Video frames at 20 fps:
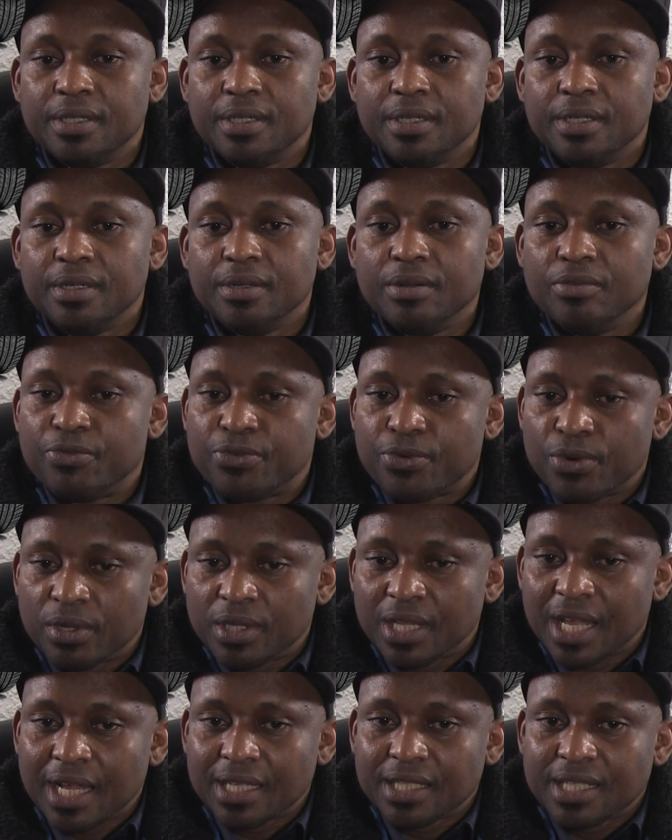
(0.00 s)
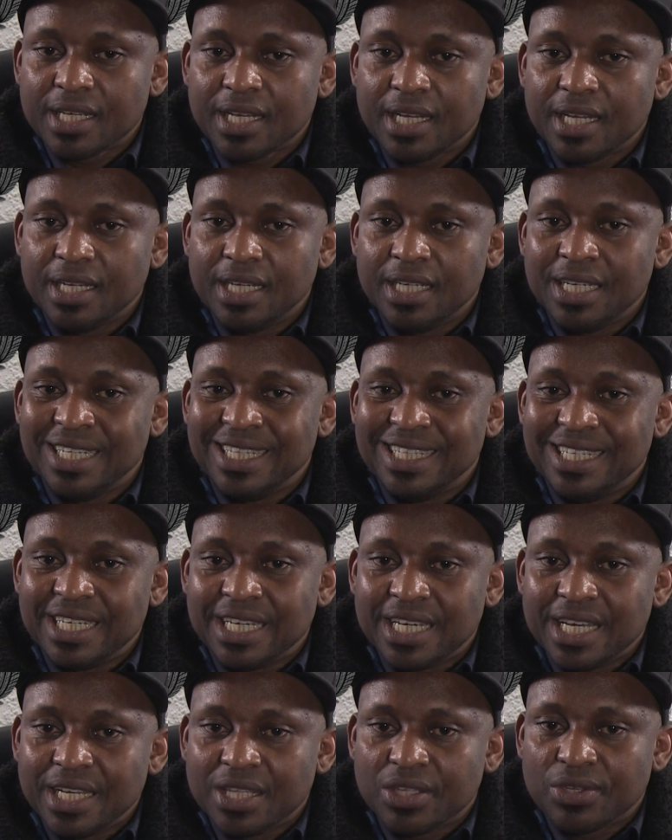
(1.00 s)
from that
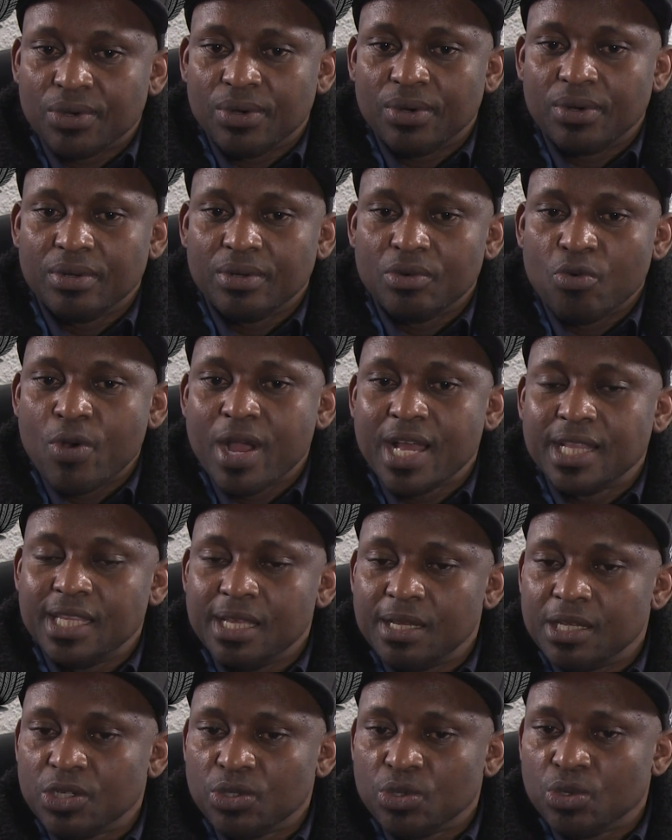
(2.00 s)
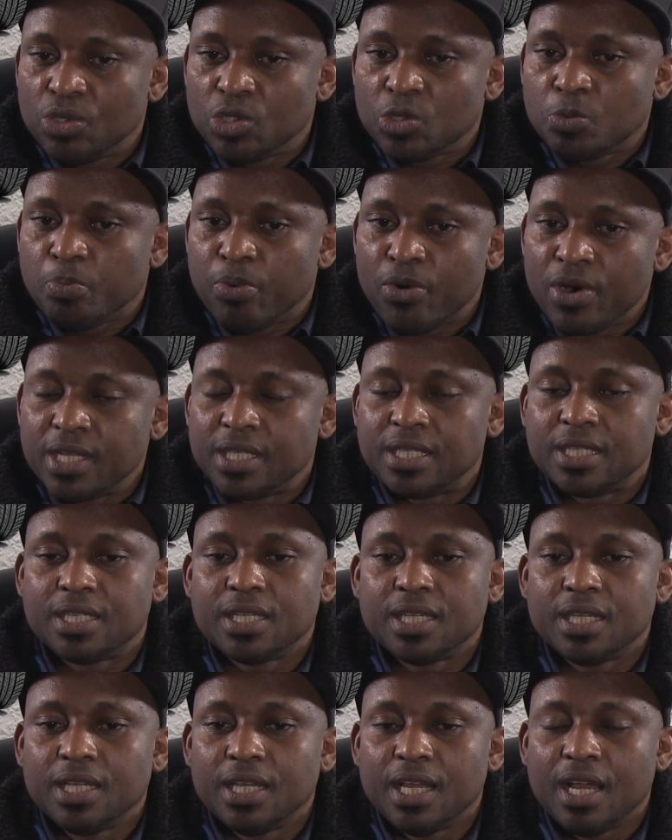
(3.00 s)
indicator where those points,
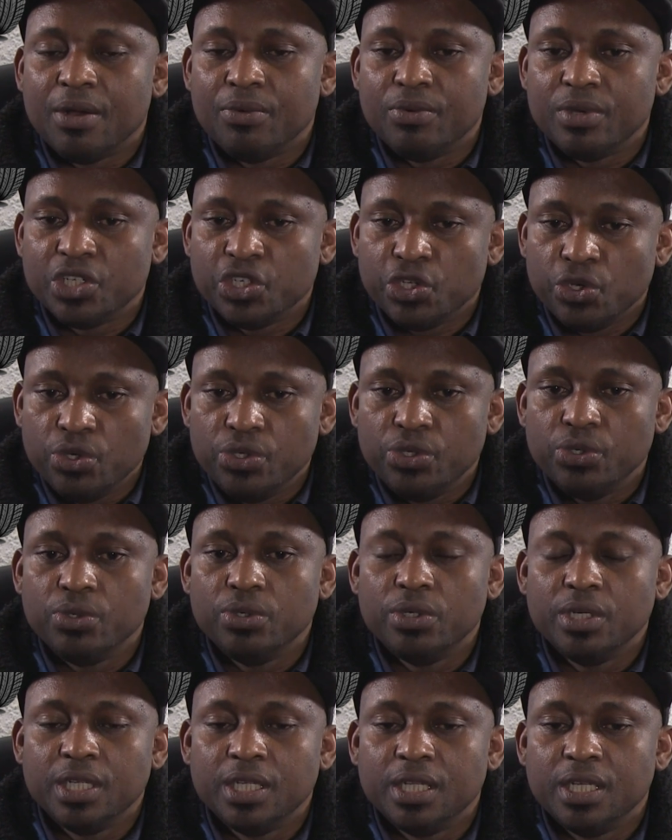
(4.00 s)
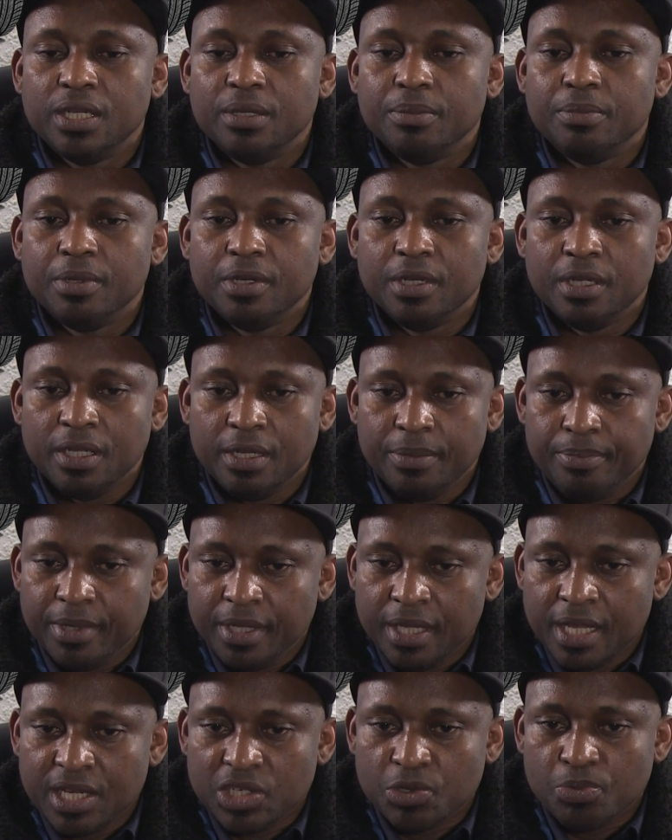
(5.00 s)
I will show you in the
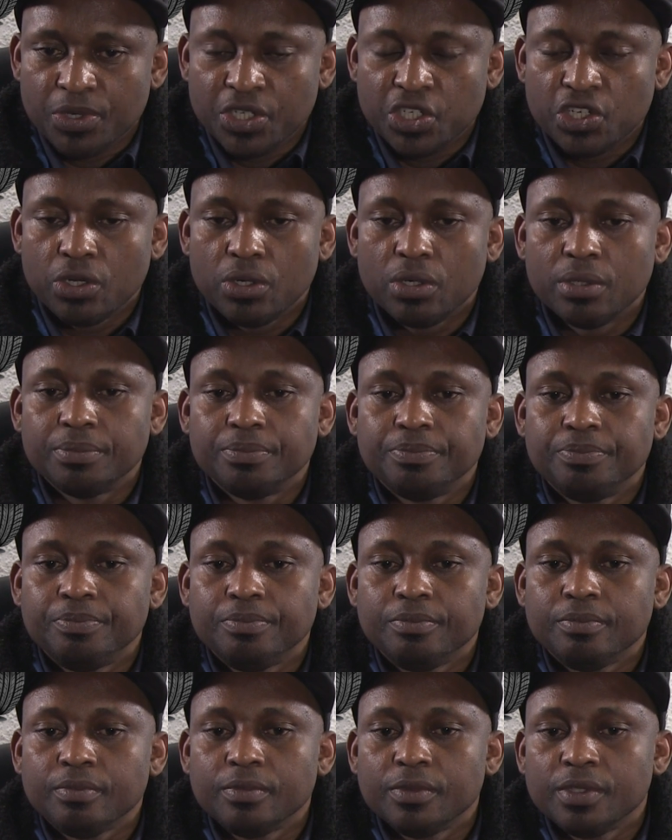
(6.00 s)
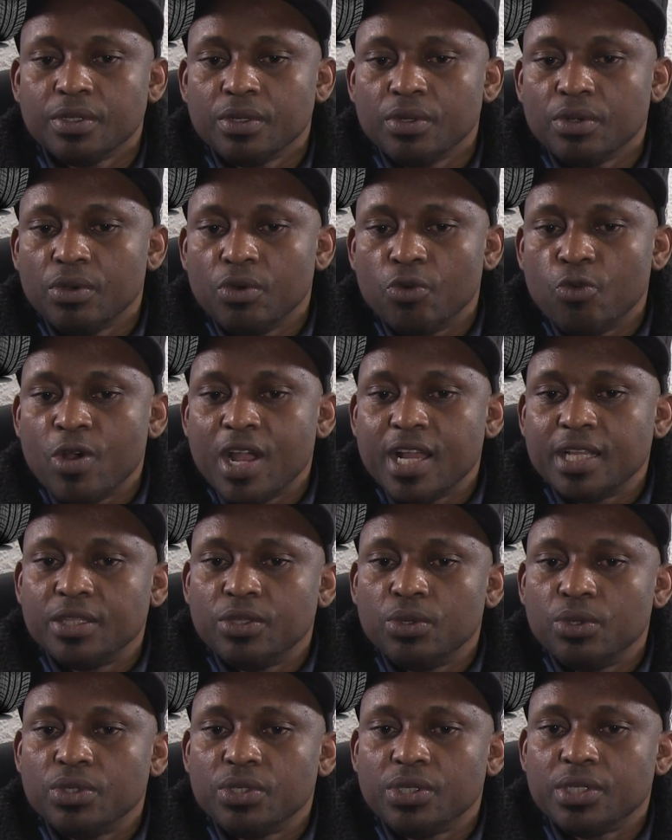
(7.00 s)
next picture, where
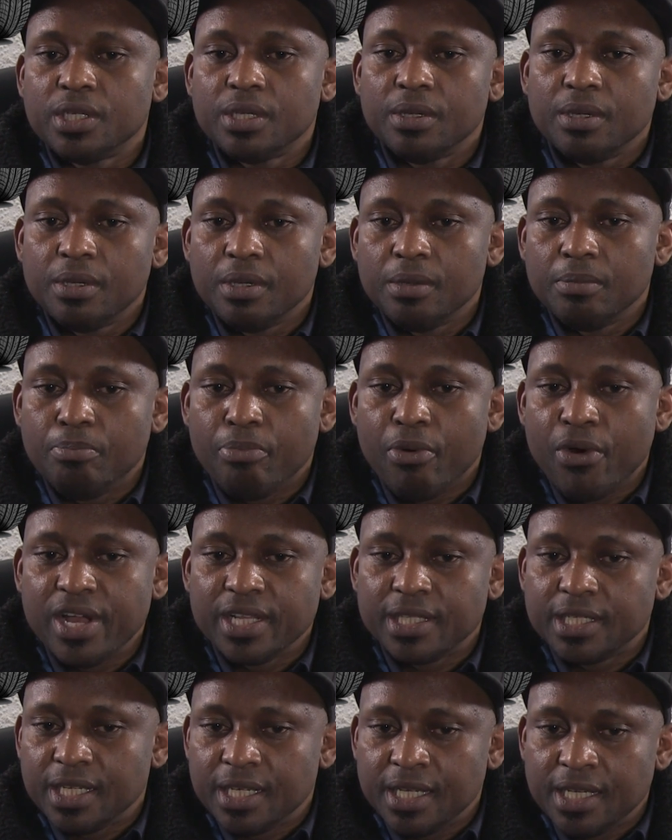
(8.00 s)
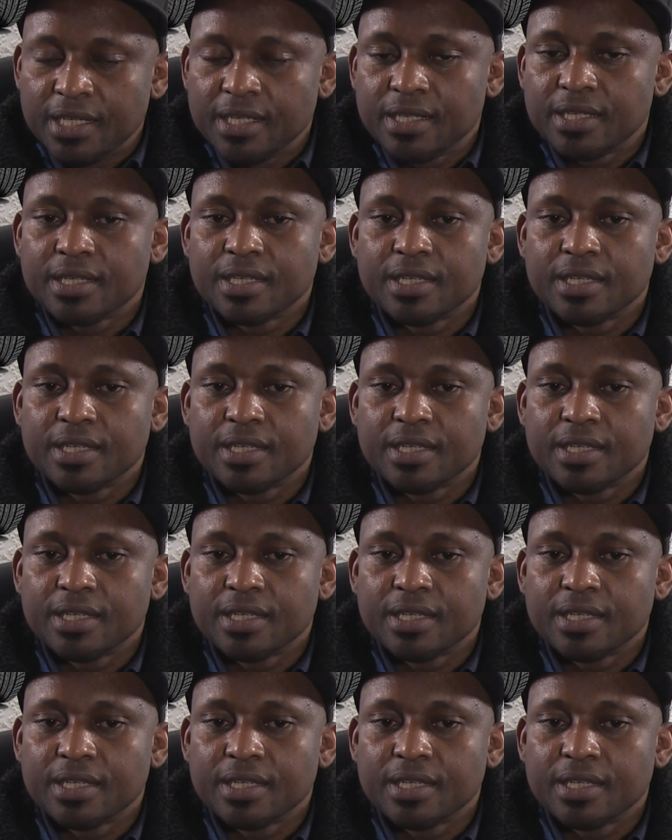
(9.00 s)
those point is,